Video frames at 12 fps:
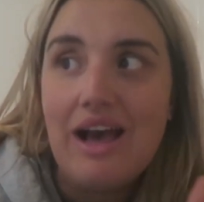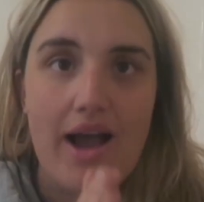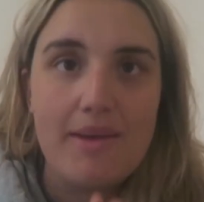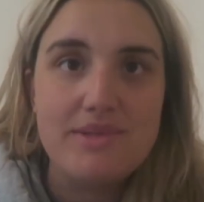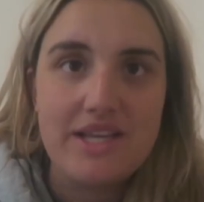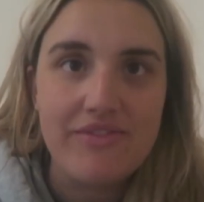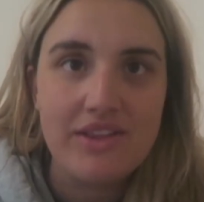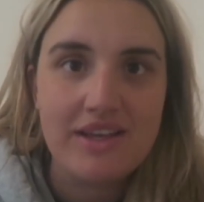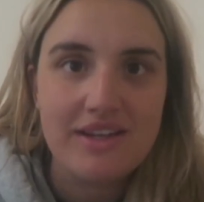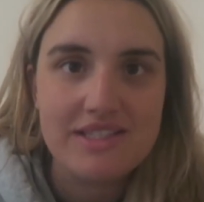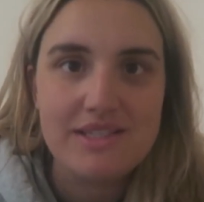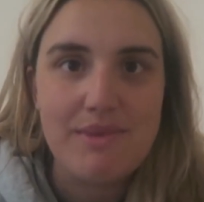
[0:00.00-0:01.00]
I'm definitely
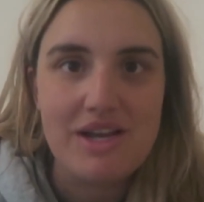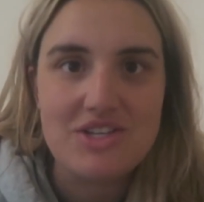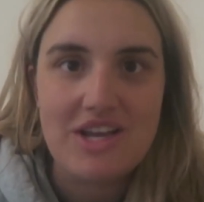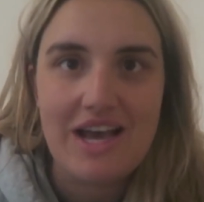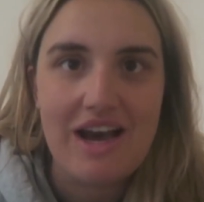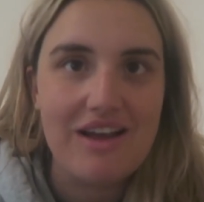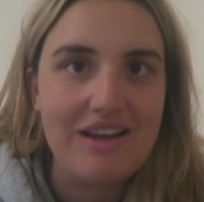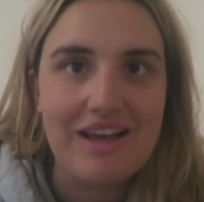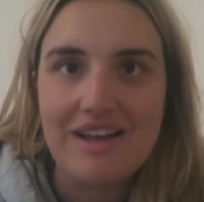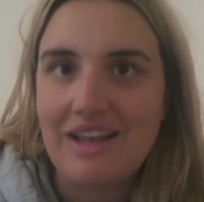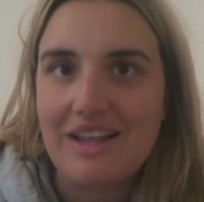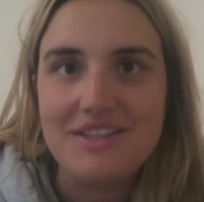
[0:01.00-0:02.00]
going to smash out
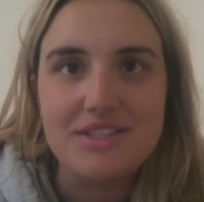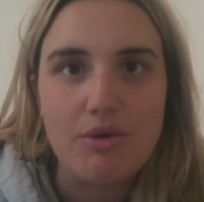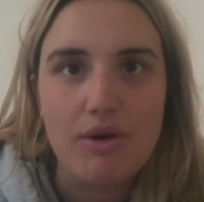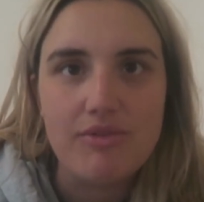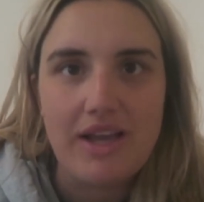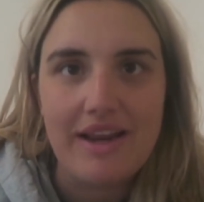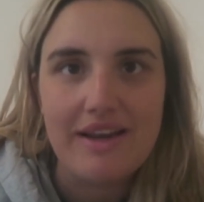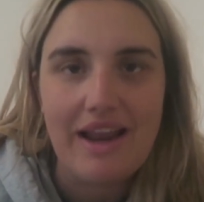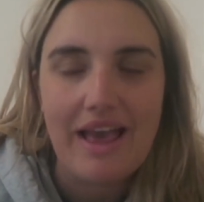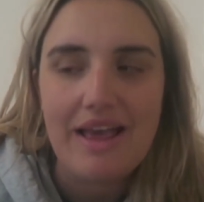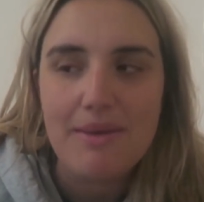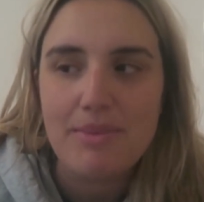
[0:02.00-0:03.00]
at least 12k
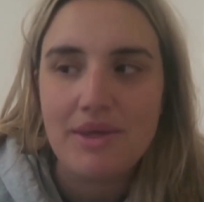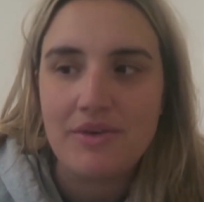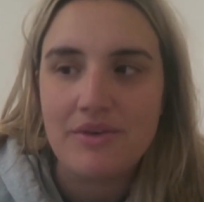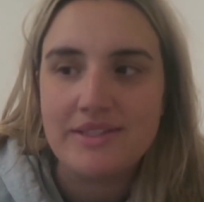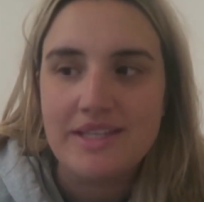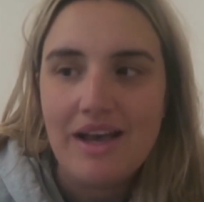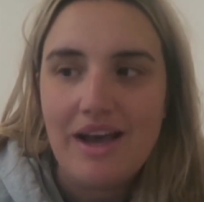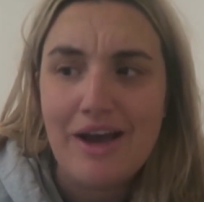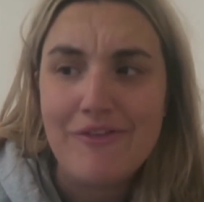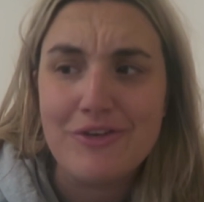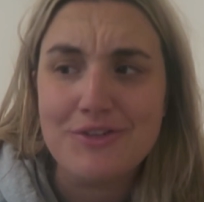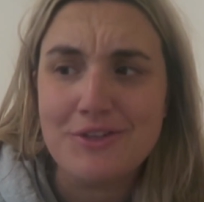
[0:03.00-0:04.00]
today because
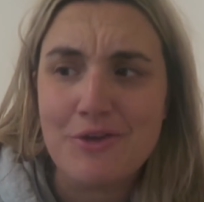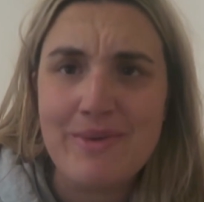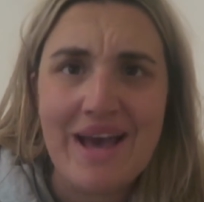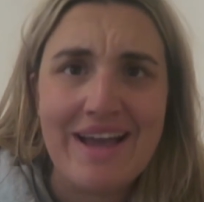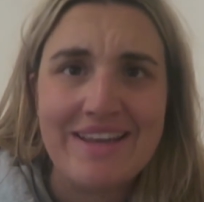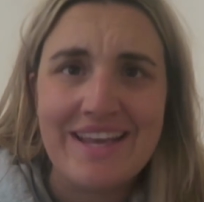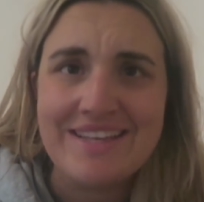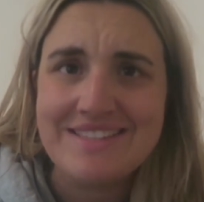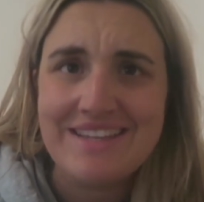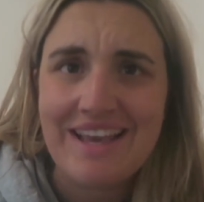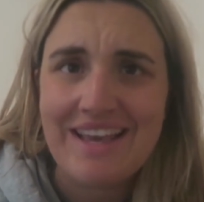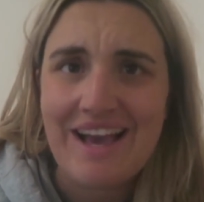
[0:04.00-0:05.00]
I feel so bad.
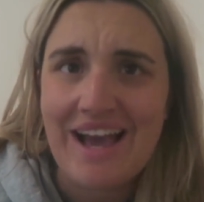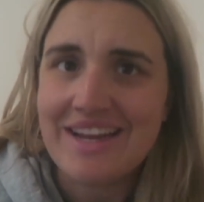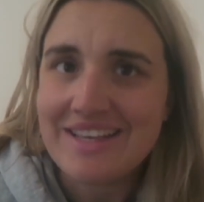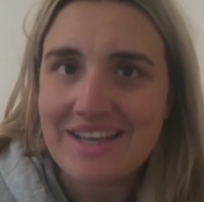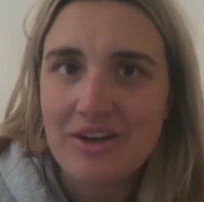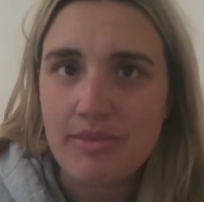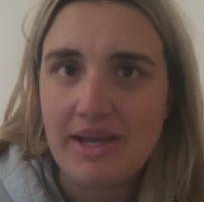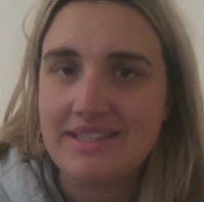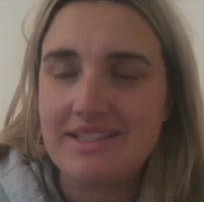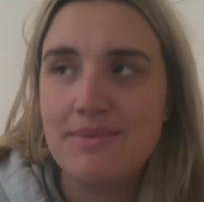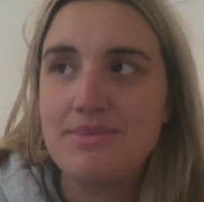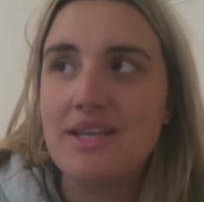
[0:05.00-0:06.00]
Yesterday I didn't get all my
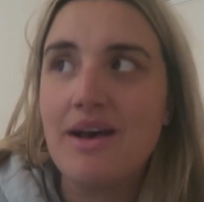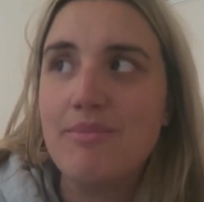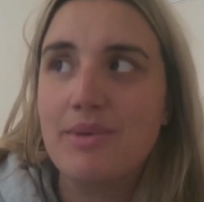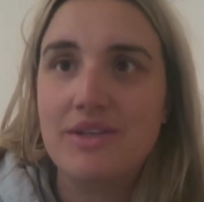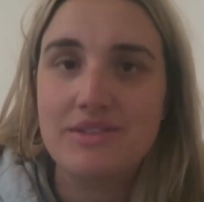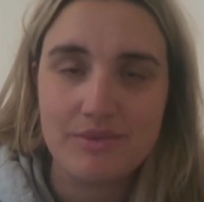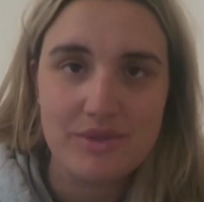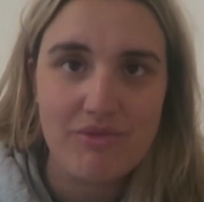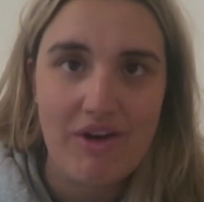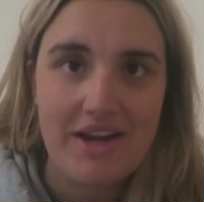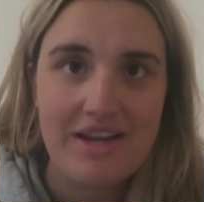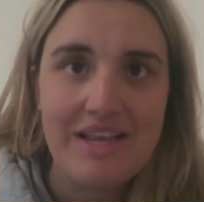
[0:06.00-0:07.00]
steps up because it was
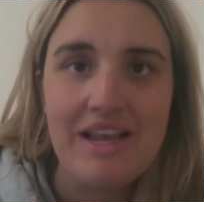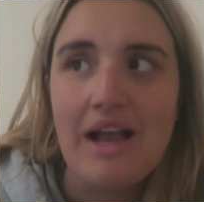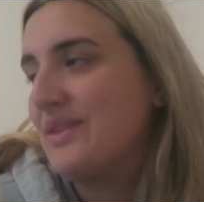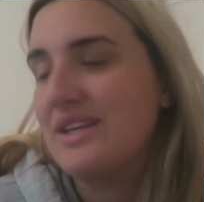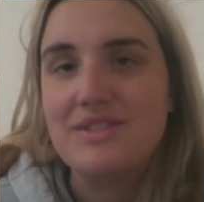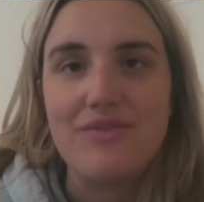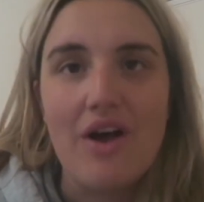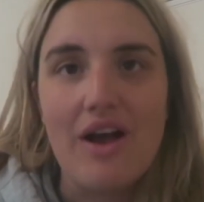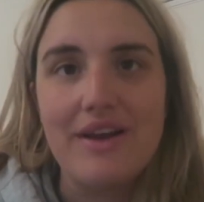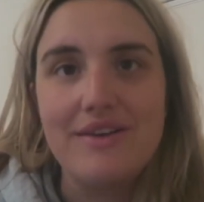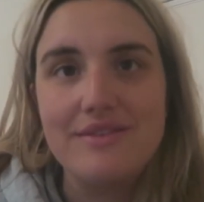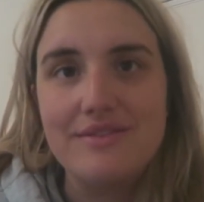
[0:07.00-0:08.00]
raining. That's
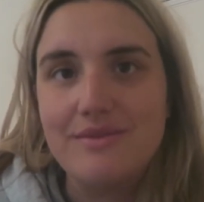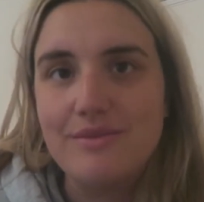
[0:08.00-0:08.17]
fine.